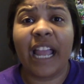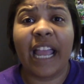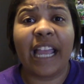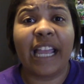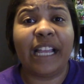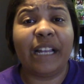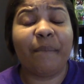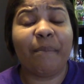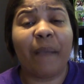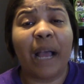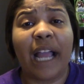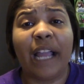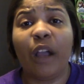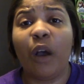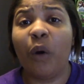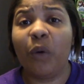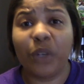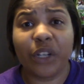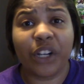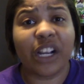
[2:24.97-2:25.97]
and my
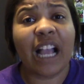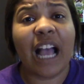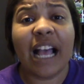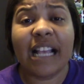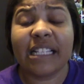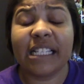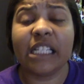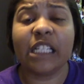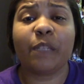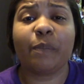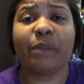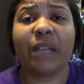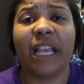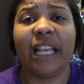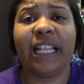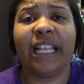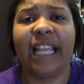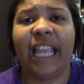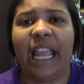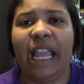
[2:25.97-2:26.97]
older cousins
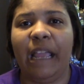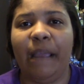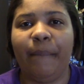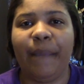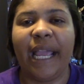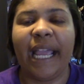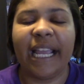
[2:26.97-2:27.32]
play the game,